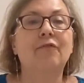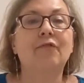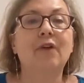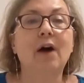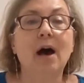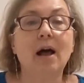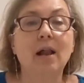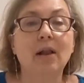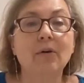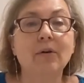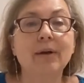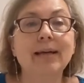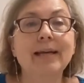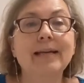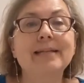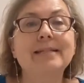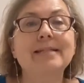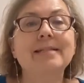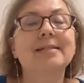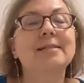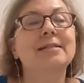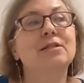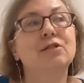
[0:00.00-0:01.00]
following
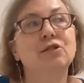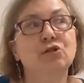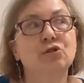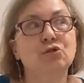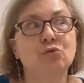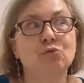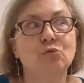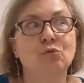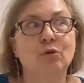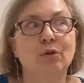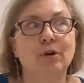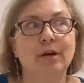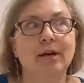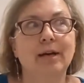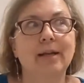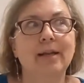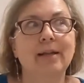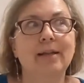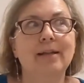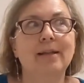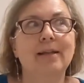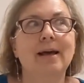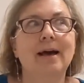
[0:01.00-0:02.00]
is the
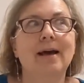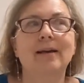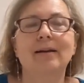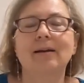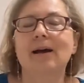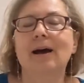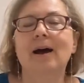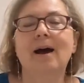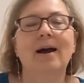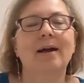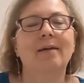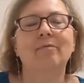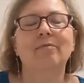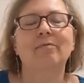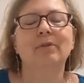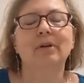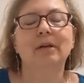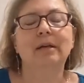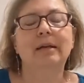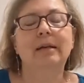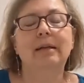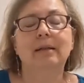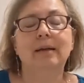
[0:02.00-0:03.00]
story that I
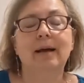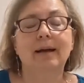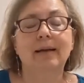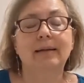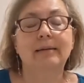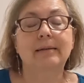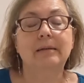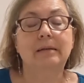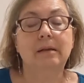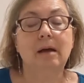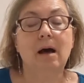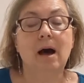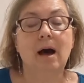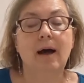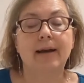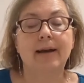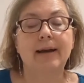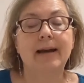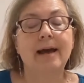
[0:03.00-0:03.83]
really like a lot.